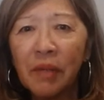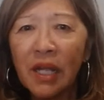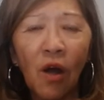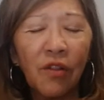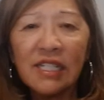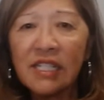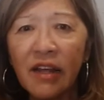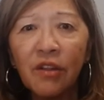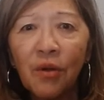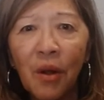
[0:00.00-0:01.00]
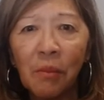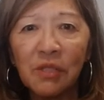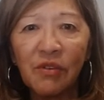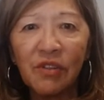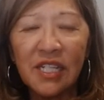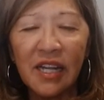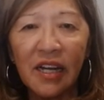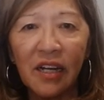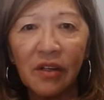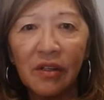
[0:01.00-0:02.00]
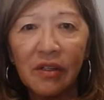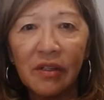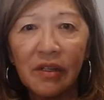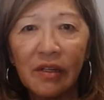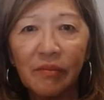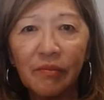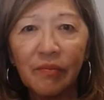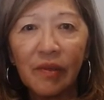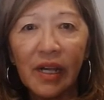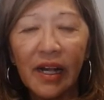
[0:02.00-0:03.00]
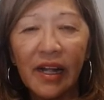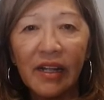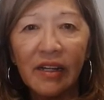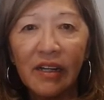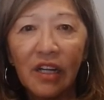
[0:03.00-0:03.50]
be all these other homes for sale, okay?